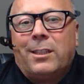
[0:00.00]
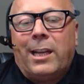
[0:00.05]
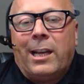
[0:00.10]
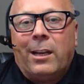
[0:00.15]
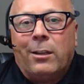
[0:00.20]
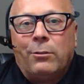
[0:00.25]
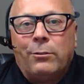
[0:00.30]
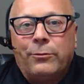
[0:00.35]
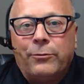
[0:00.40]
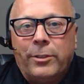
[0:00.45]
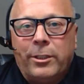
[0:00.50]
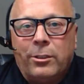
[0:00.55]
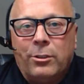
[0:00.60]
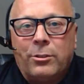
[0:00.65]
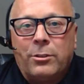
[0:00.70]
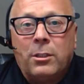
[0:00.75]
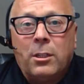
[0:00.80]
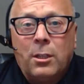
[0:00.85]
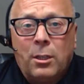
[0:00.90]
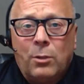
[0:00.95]
cattle
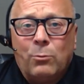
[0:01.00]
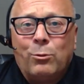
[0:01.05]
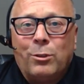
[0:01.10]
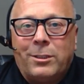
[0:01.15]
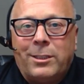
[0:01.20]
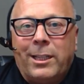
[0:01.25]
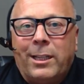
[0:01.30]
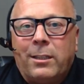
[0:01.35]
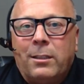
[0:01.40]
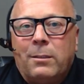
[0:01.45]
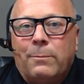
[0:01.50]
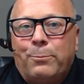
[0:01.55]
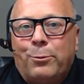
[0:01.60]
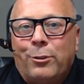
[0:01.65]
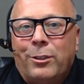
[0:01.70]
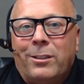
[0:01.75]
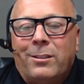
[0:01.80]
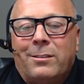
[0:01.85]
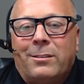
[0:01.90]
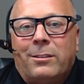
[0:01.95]
feeders, we're taking a
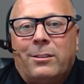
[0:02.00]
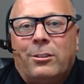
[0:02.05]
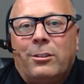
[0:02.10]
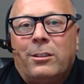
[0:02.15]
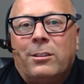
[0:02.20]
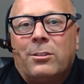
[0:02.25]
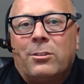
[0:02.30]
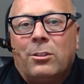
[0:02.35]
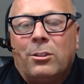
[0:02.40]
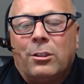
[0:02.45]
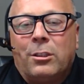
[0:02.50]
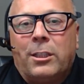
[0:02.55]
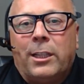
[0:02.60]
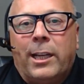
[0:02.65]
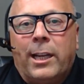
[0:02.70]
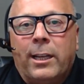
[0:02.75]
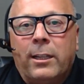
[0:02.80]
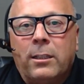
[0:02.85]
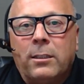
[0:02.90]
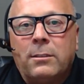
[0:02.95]
pretty serious look
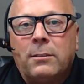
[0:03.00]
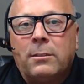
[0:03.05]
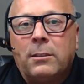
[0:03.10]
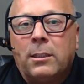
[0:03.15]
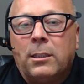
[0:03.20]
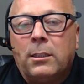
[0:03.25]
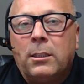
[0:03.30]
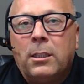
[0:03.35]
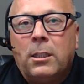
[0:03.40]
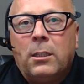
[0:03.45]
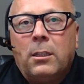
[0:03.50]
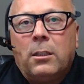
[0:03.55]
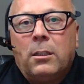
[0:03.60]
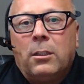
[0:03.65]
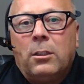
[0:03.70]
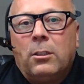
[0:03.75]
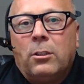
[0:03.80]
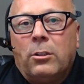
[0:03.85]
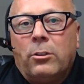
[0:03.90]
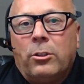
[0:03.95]
at it.
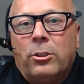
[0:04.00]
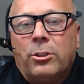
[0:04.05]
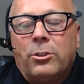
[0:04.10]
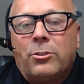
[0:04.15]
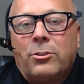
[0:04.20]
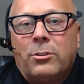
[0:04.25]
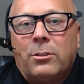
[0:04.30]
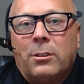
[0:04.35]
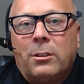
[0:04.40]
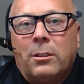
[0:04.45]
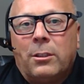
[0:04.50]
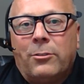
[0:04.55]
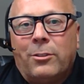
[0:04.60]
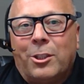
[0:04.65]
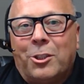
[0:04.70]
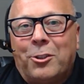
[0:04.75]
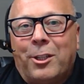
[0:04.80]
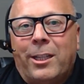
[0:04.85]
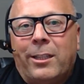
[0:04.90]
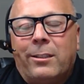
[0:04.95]
There's
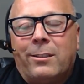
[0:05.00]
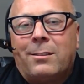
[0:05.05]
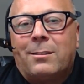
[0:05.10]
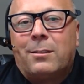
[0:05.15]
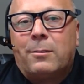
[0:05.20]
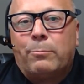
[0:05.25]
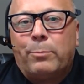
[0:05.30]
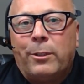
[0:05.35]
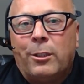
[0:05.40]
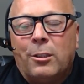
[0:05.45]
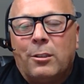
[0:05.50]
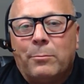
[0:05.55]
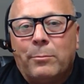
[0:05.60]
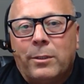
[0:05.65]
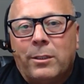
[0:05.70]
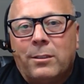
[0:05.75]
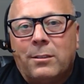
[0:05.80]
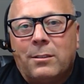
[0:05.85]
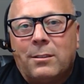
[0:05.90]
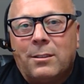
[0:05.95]
the great
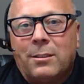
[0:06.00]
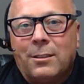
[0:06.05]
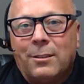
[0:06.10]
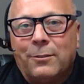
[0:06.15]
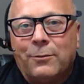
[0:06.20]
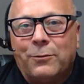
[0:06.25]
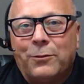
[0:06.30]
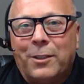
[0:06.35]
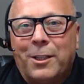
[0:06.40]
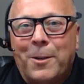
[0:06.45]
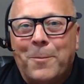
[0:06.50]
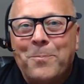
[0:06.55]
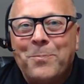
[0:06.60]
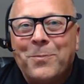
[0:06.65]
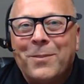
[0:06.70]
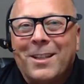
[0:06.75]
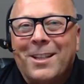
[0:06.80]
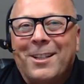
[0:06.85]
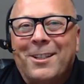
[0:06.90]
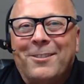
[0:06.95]
experiment of
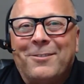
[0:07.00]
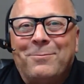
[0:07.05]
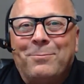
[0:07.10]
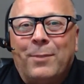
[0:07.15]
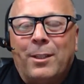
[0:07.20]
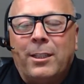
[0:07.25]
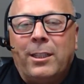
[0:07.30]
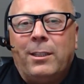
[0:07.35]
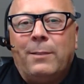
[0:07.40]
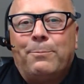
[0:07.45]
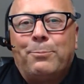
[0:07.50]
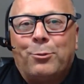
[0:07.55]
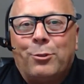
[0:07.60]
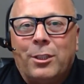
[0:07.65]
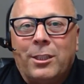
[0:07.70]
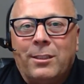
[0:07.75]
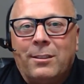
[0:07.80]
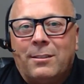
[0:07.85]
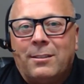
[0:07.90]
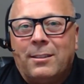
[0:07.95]
money
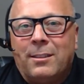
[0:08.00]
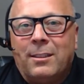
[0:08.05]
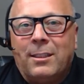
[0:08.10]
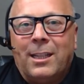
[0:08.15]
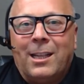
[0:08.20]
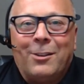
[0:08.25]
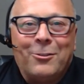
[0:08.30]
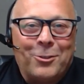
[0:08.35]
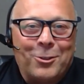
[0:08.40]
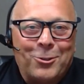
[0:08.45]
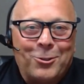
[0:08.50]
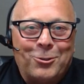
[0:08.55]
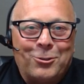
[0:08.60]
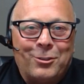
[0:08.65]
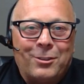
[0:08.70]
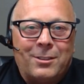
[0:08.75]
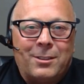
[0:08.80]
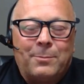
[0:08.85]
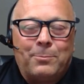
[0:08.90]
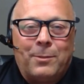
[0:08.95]
print and now the
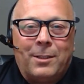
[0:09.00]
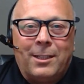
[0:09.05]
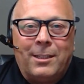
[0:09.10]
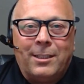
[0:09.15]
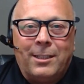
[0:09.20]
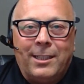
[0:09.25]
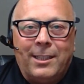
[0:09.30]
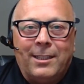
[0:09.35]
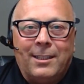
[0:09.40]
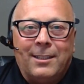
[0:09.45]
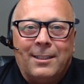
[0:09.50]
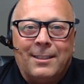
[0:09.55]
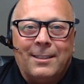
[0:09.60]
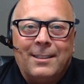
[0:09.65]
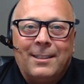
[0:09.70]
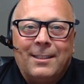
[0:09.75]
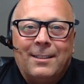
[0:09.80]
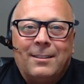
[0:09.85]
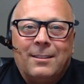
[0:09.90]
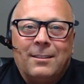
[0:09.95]
corresponding